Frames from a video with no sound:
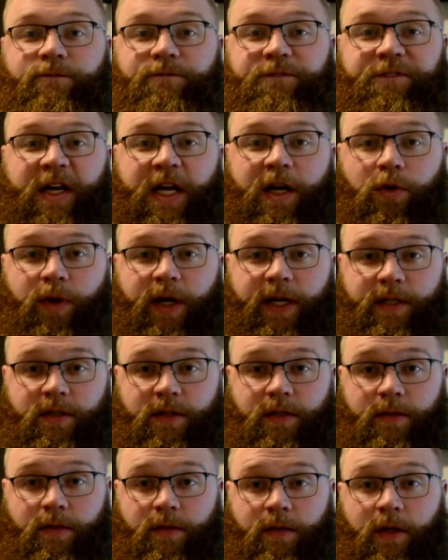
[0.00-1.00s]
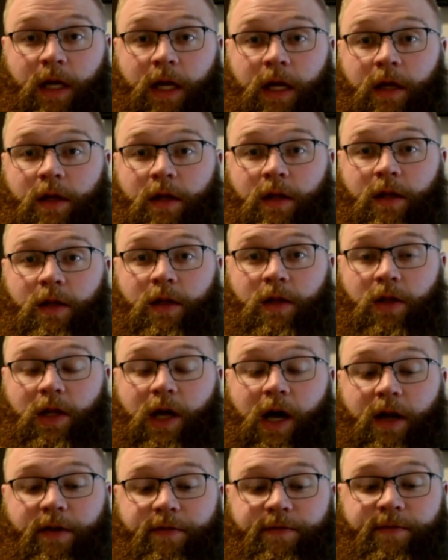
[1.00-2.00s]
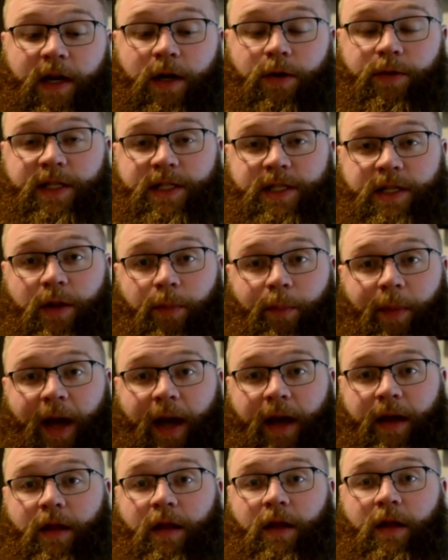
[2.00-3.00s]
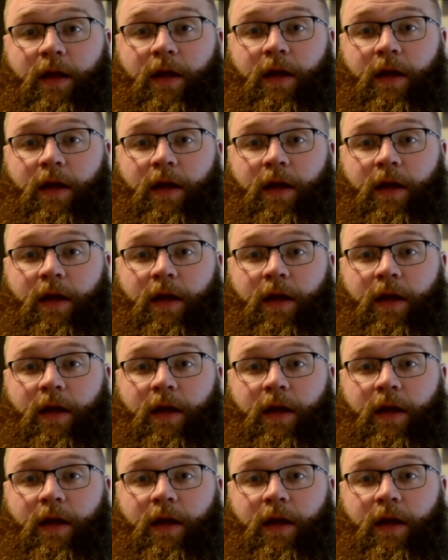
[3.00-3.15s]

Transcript: Fairways. A lot of fairways in the bag.